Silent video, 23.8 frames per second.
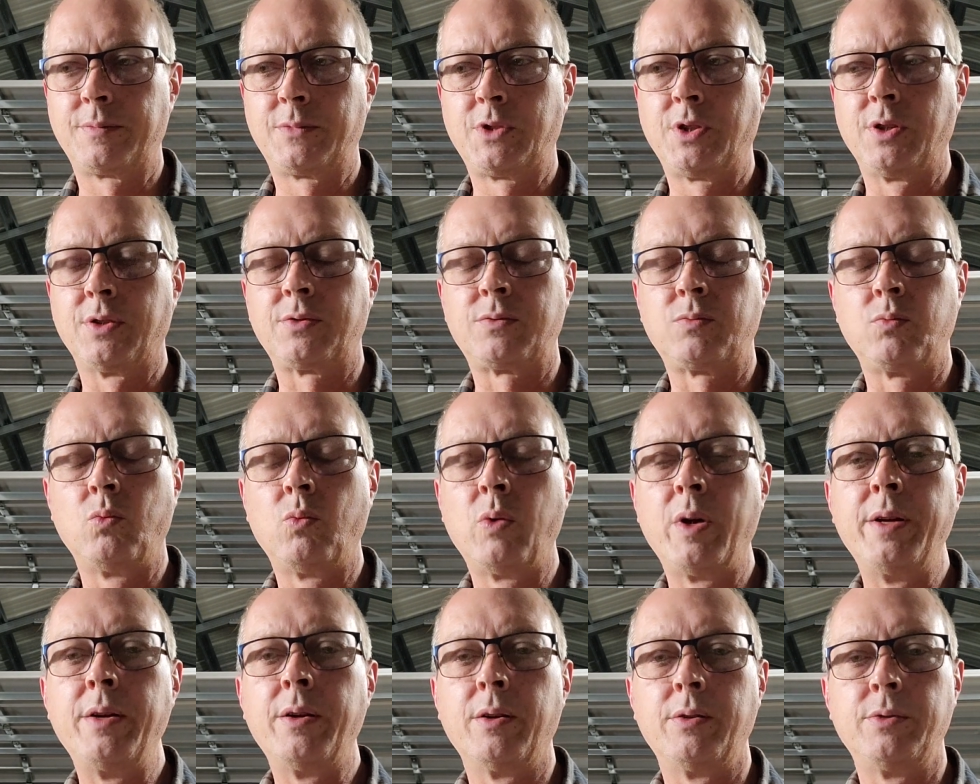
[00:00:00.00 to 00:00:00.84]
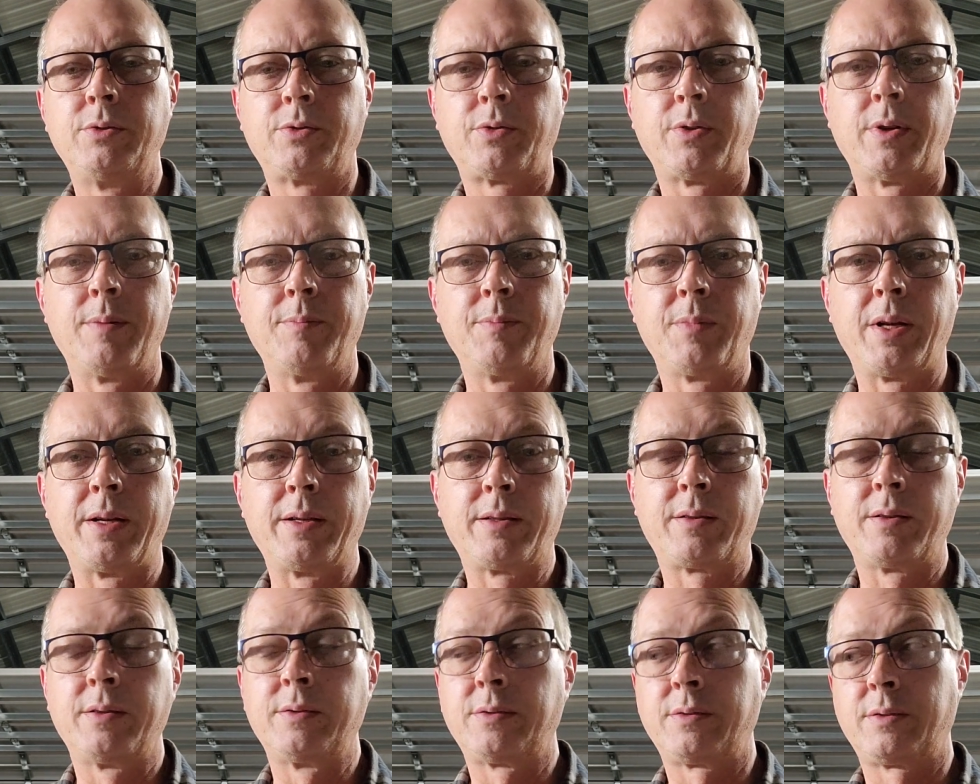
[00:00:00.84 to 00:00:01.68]
just window trim. Like,
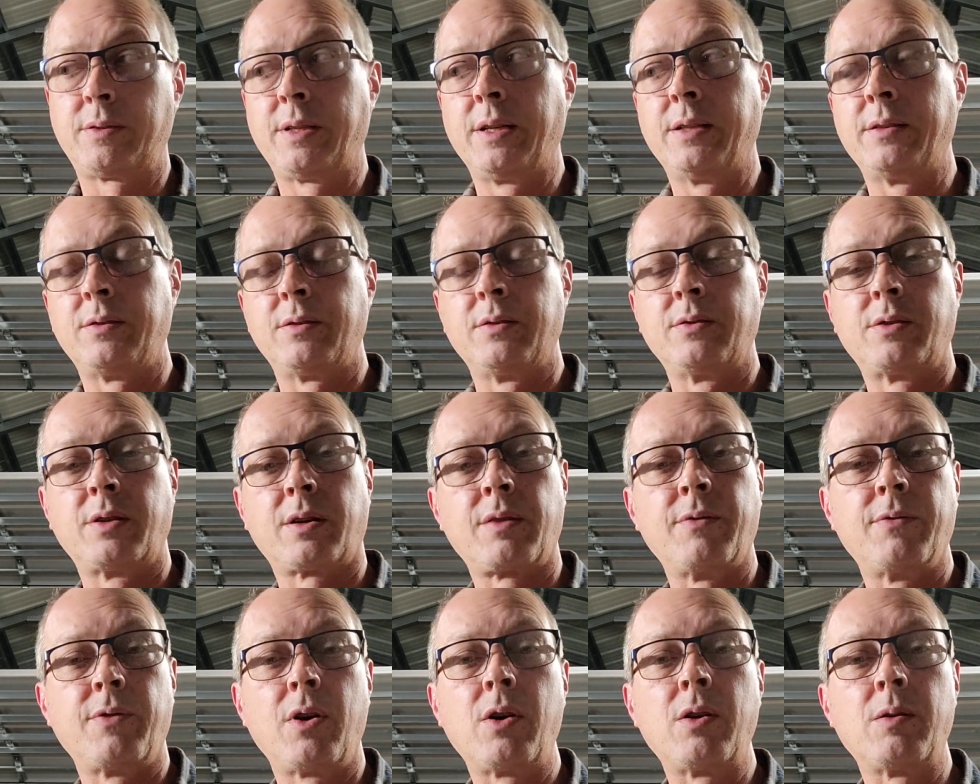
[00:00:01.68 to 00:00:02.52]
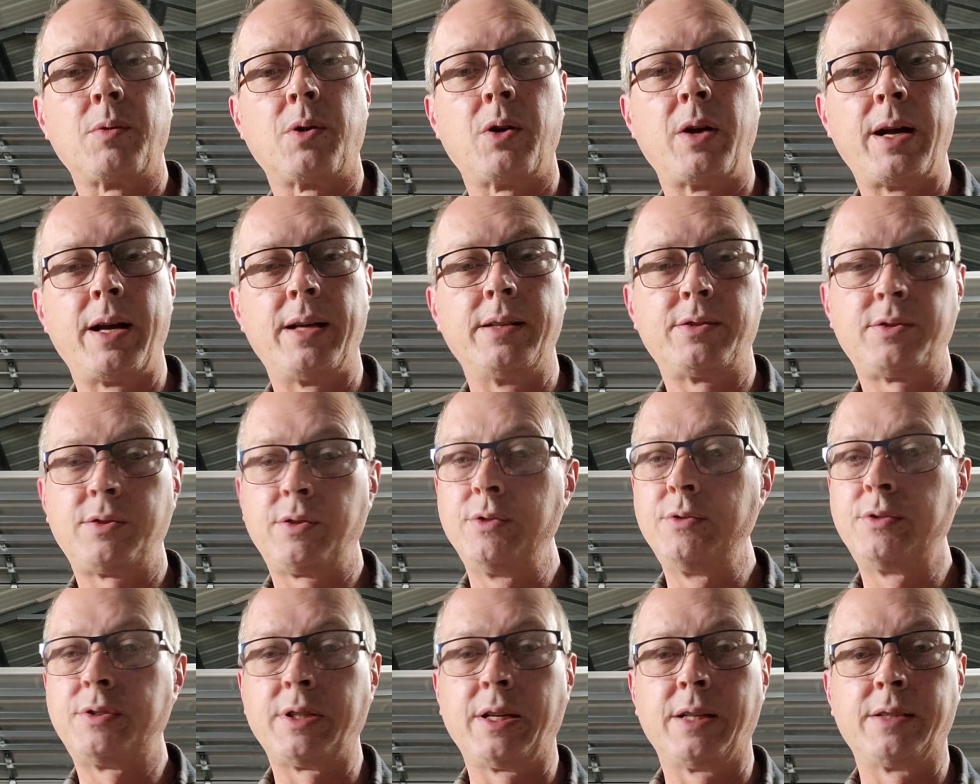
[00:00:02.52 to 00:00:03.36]
there's the convertible has
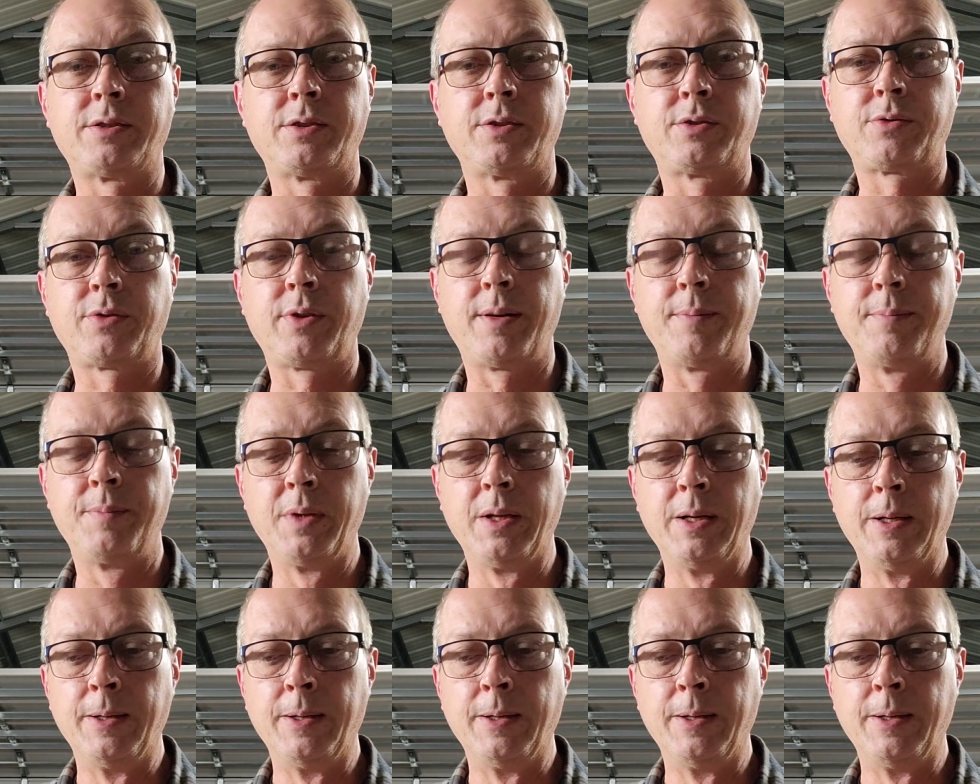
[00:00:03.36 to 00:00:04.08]
two sets of trim.